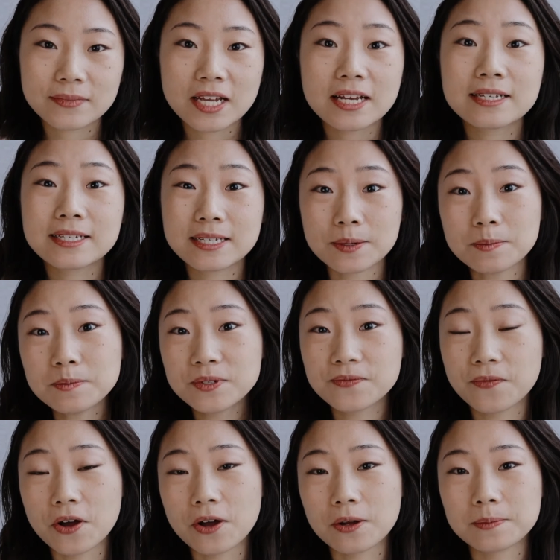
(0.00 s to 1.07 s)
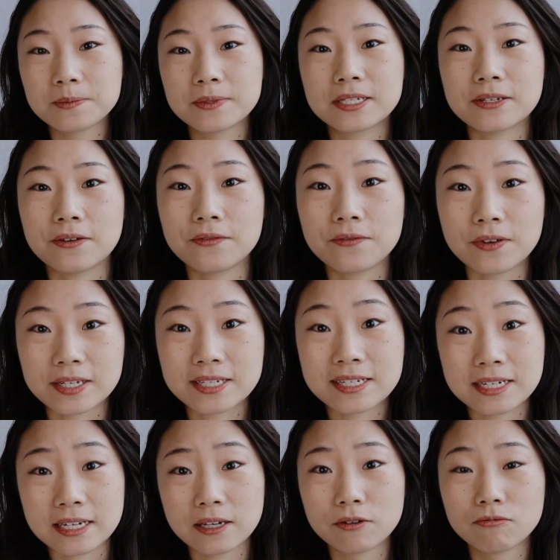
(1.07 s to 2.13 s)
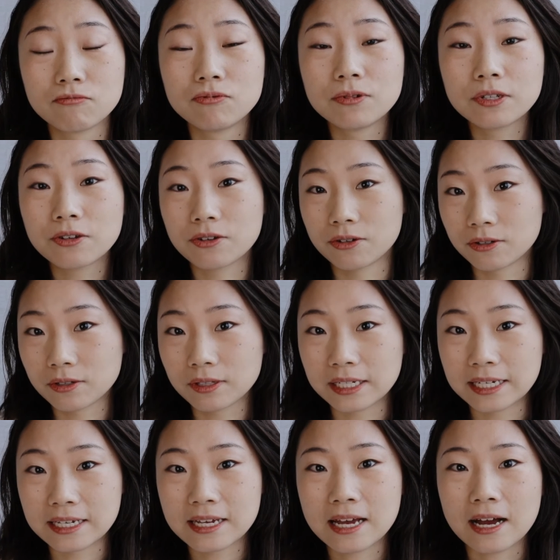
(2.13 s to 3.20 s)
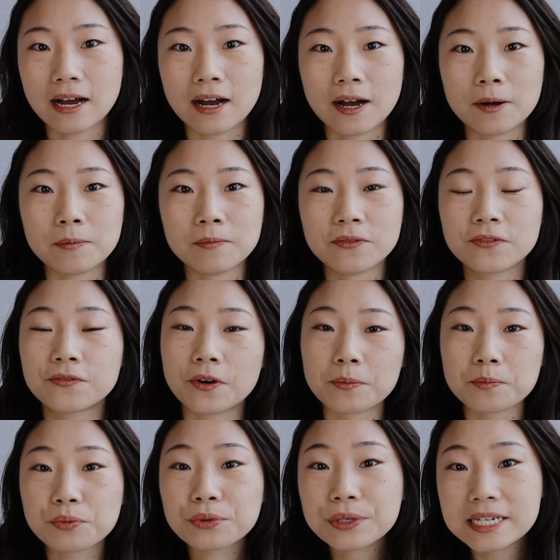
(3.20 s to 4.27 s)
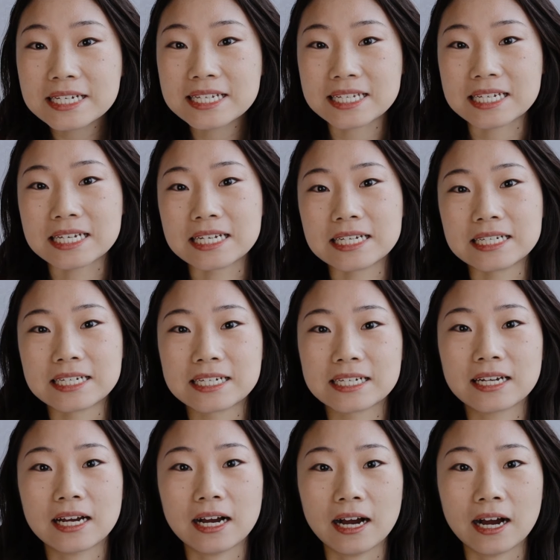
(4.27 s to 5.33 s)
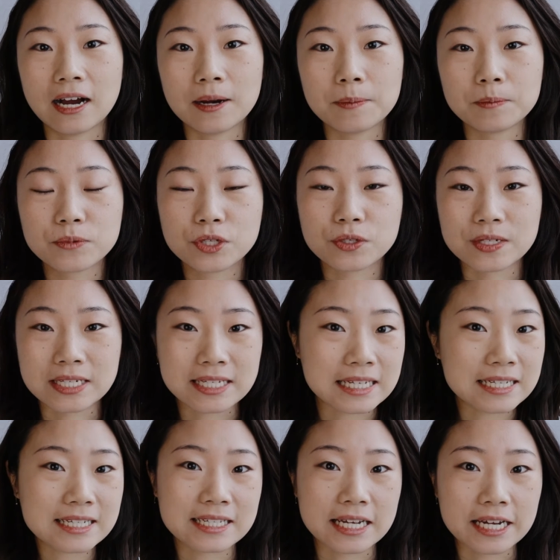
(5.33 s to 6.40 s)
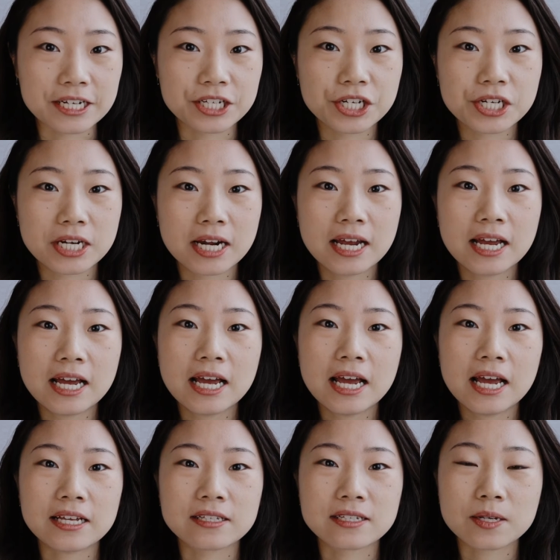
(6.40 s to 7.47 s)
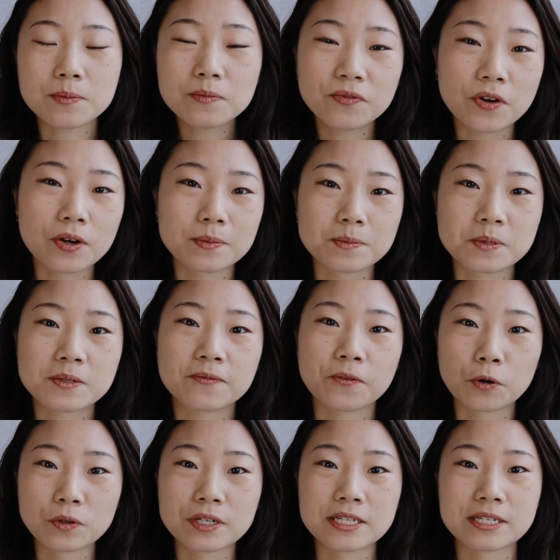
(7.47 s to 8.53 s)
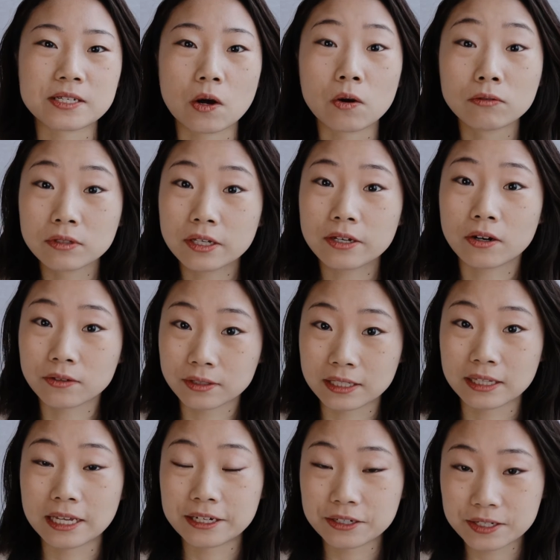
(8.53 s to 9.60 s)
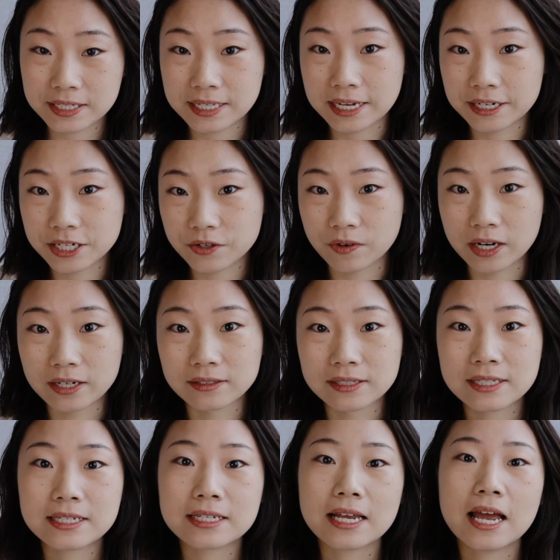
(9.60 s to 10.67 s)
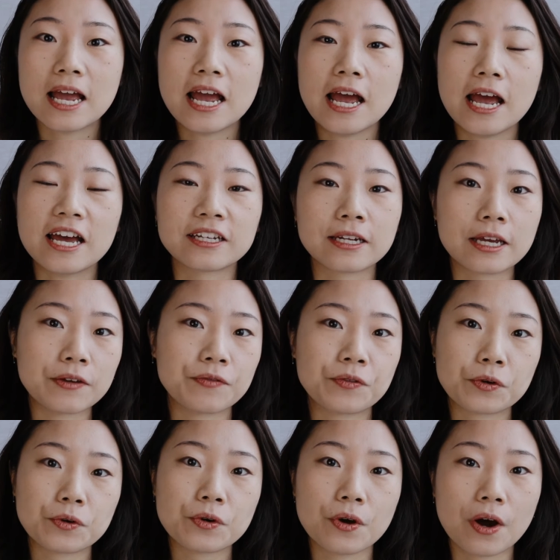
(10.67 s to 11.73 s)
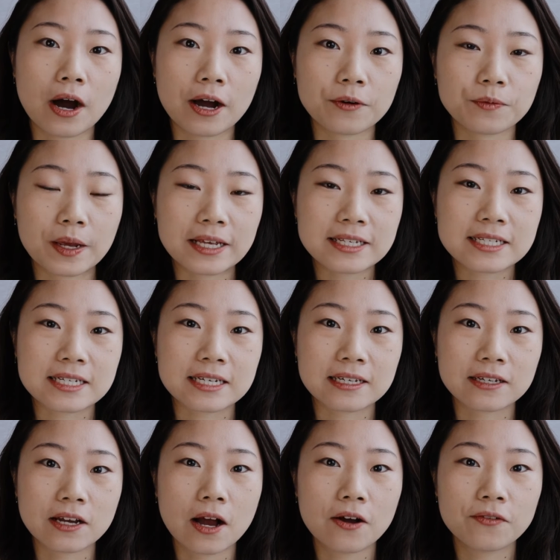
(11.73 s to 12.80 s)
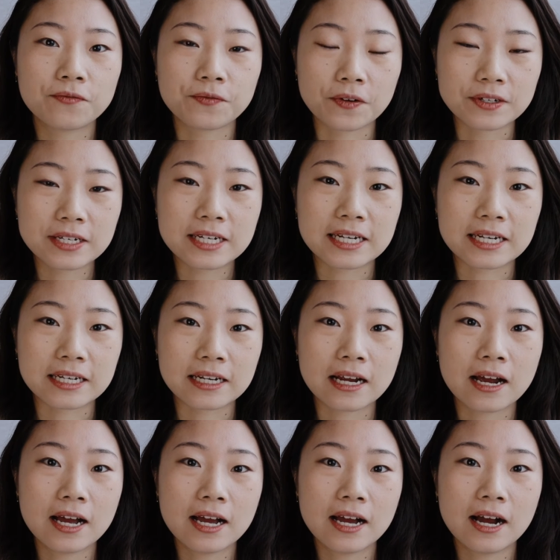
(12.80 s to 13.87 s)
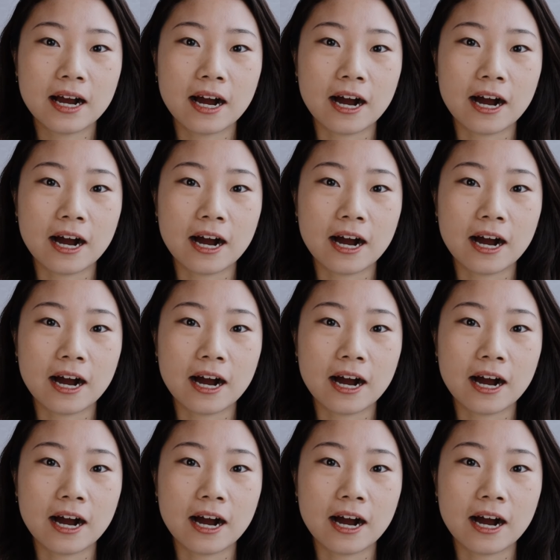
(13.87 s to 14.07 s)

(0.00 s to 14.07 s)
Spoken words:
Some firms invest really early, from pre-seed to seed stage, and some firms focus only on the later stage rounds. And if you are raising funding